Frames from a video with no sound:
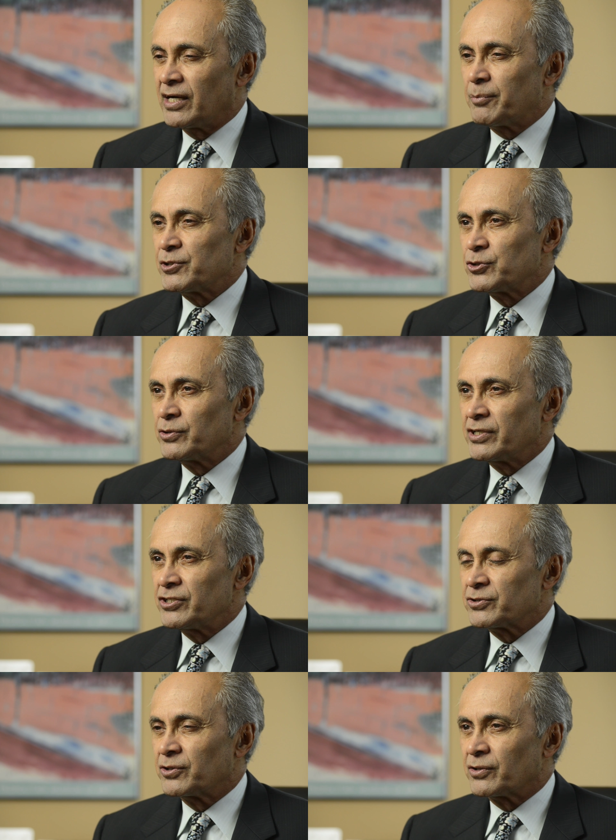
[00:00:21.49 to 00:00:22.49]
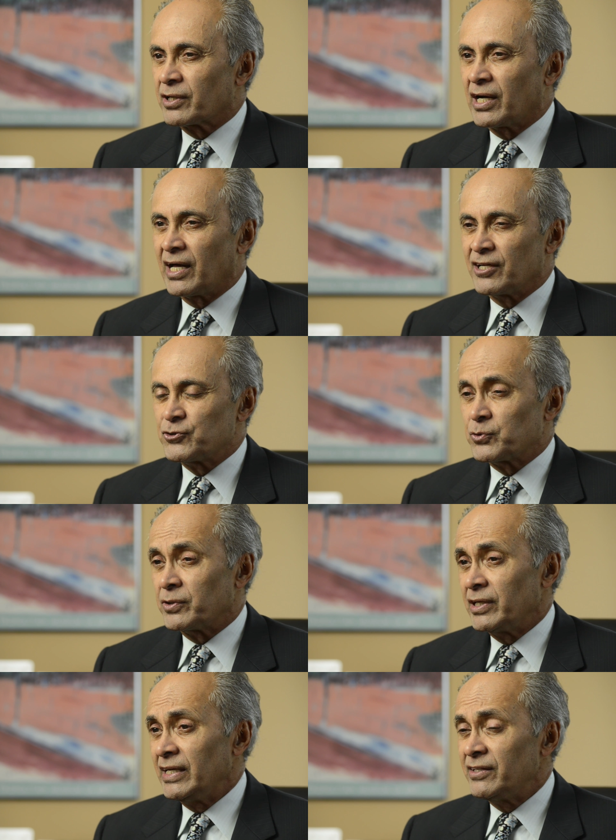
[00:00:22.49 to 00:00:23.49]
opportunities to go to college
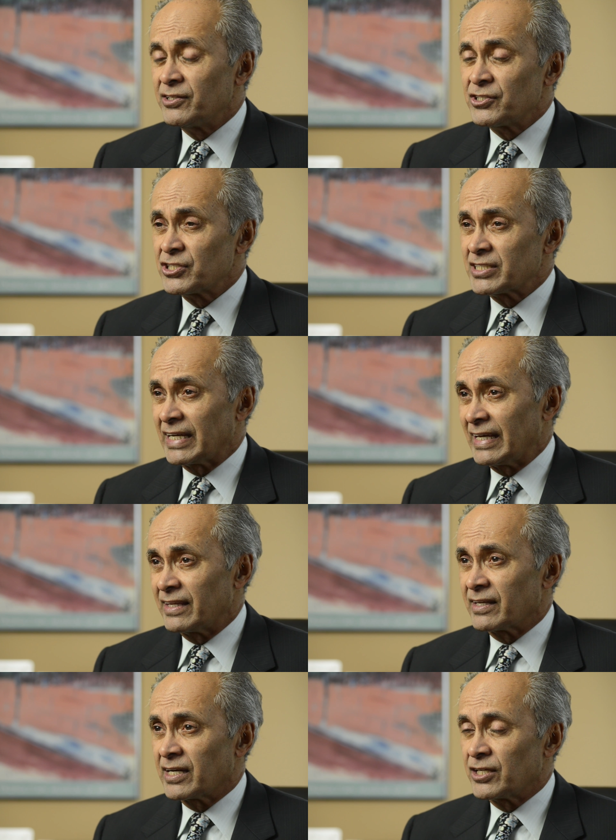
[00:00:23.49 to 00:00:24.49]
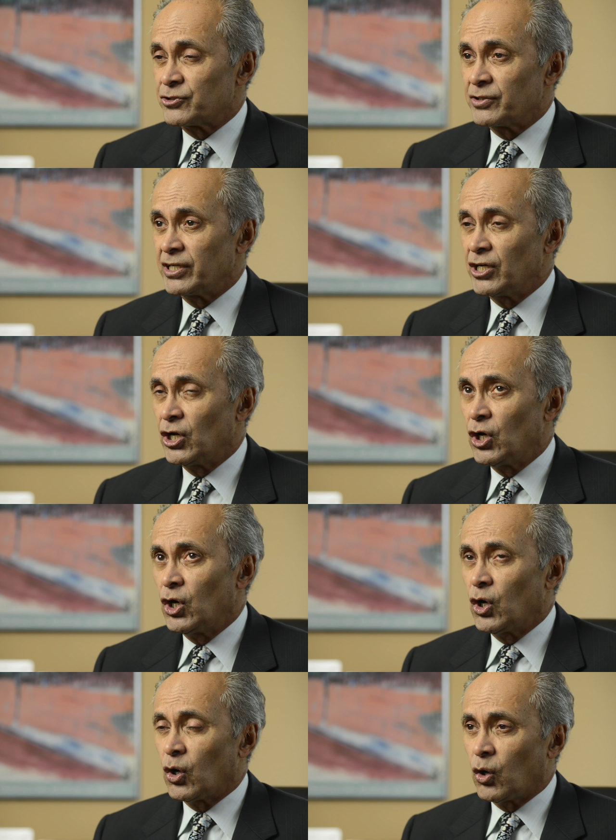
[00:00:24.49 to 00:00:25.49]
were either stay in the country
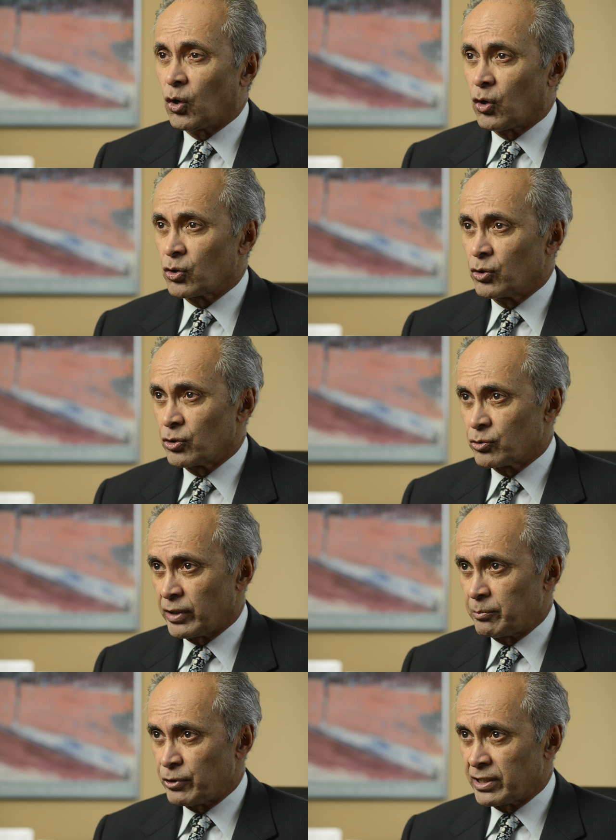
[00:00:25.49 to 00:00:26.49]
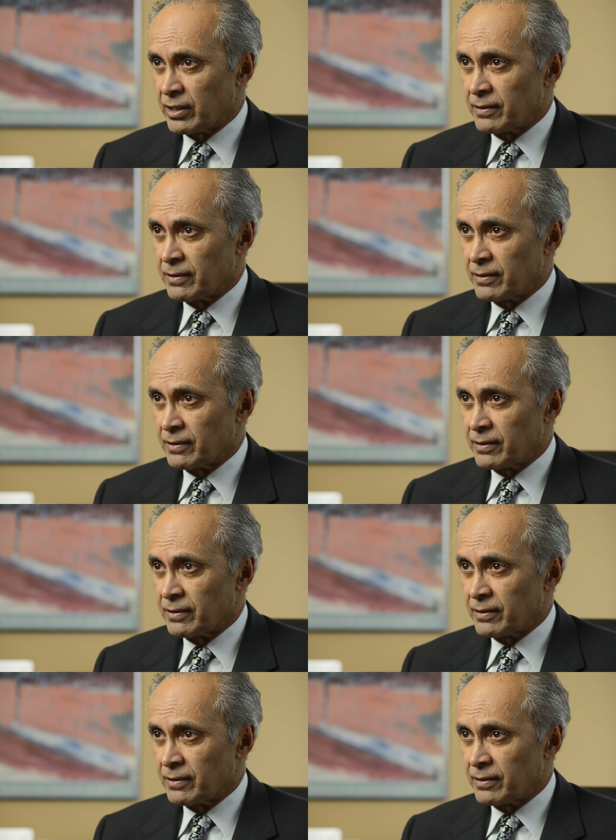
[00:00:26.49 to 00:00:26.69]
or go to Great Britain.